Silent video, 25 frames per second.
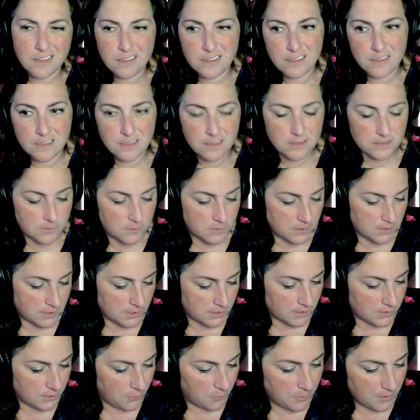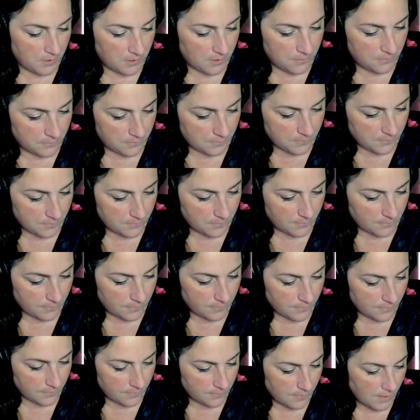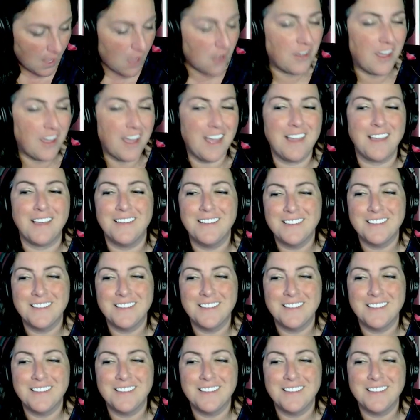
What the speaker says: This one's stupid. Okay.